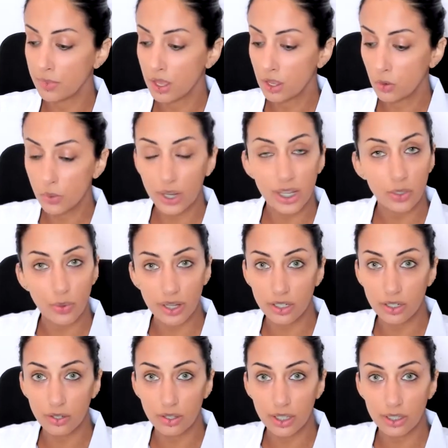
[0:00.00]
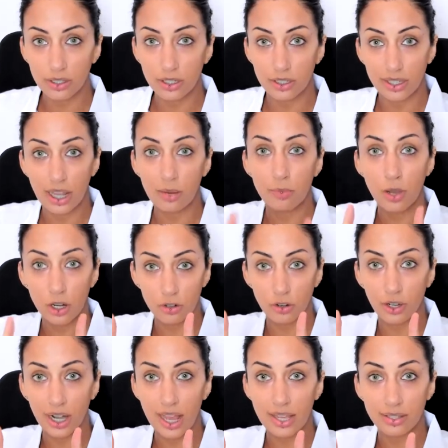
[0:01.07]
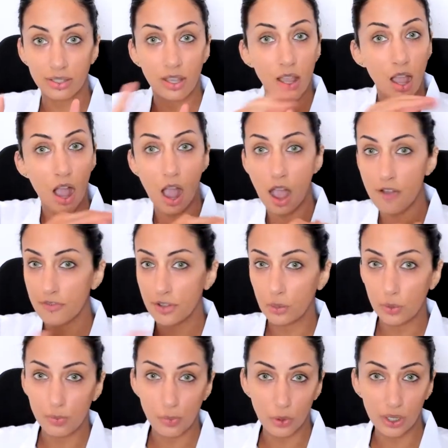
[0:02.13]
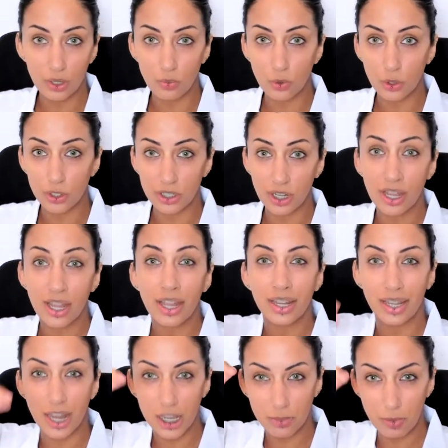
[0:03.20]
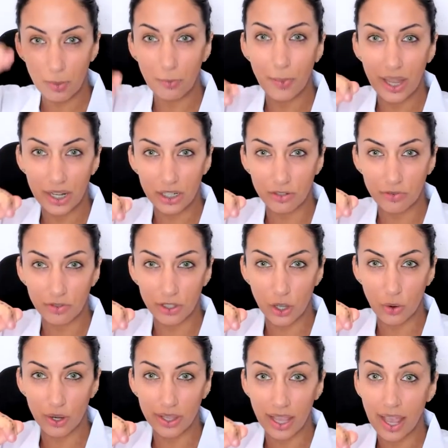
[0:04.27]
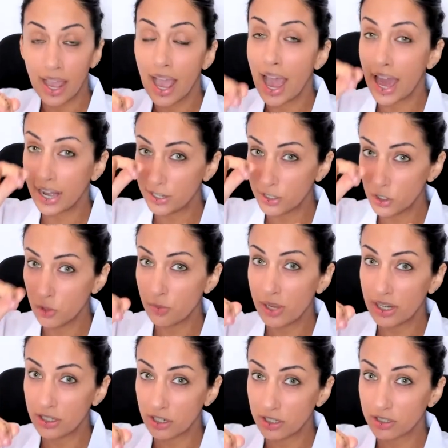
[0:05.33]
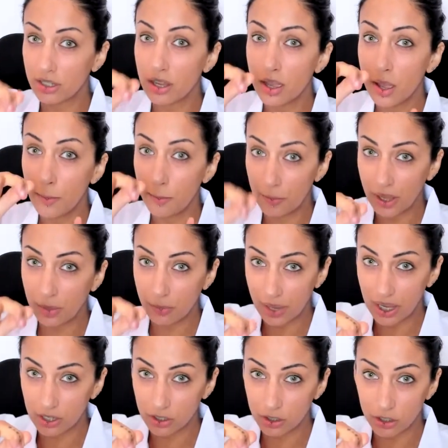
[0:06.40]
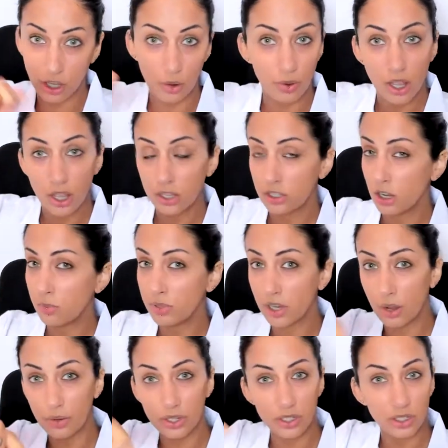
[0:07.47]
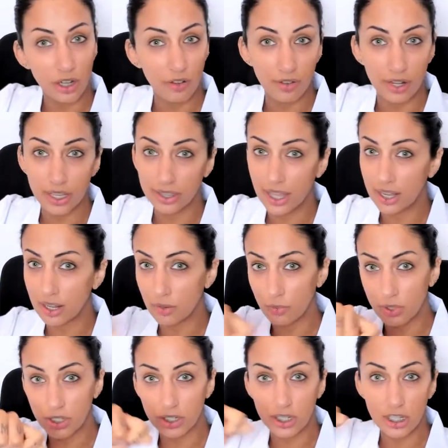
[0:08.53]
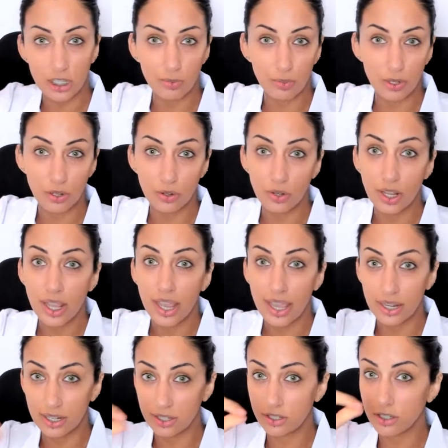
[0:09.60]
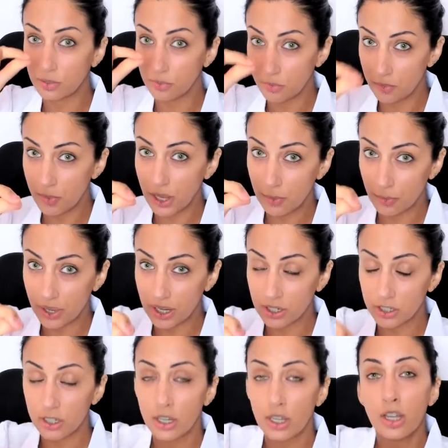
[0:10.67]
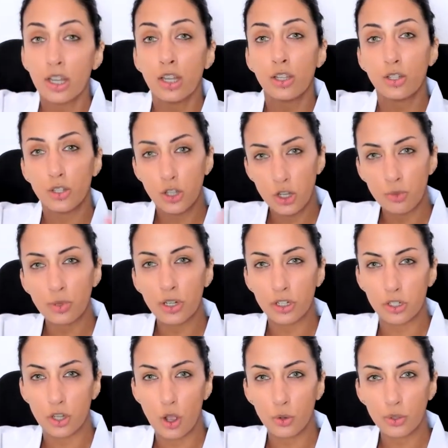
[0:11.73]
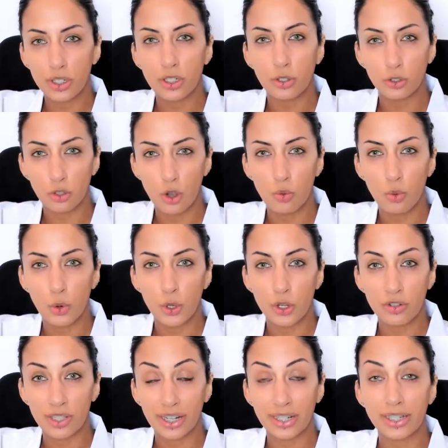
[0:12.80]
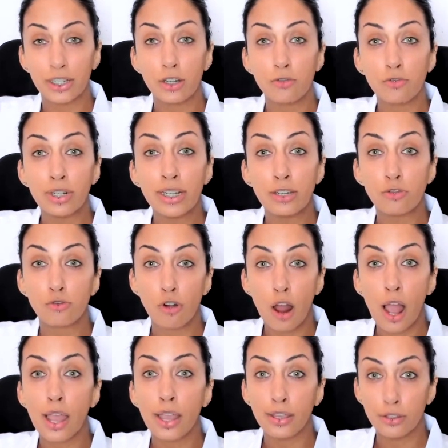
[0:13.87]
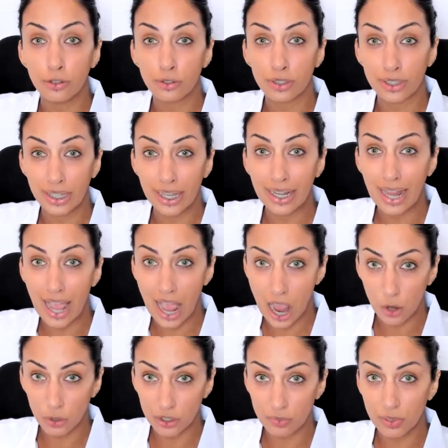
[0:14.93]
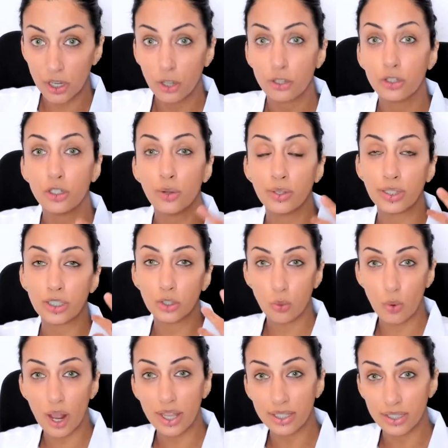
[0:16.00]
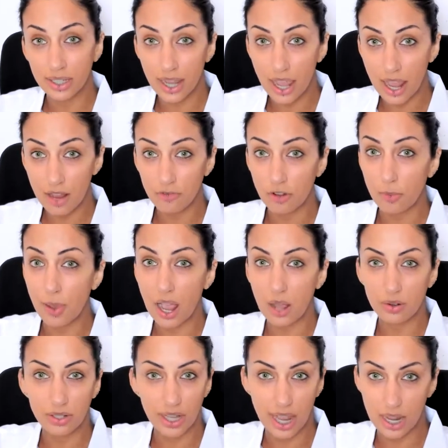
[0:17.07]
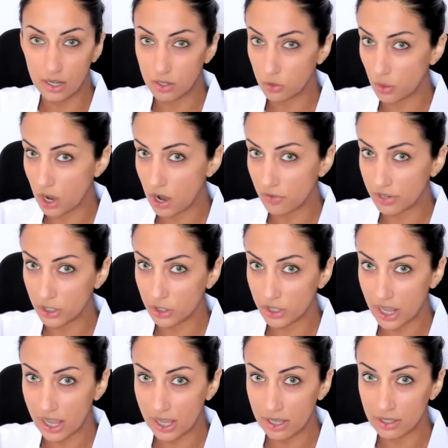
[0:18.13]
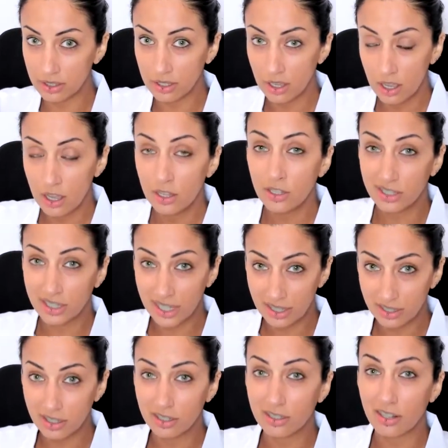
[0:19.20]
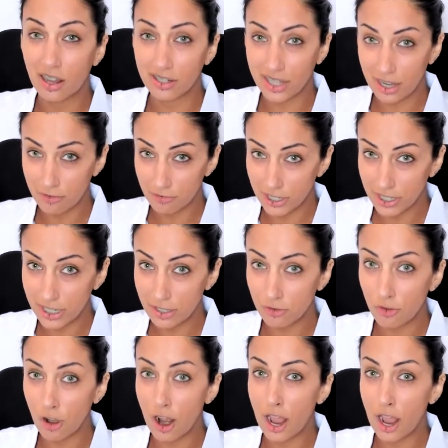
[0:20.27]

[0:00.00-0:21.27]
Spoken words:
quickest way to do this, just get a mug or a glass, half filled with boiling water, nice big pinch of salt in there, and I do mean just big pinch. So don't be going shoveling that in with your teaspoon. It is just big pinch. Too much salt in your salt water is actually going to really dry your skin out, and because you're doing this twice a day for about 10-12-ish days, your skin's going to start to get really dry,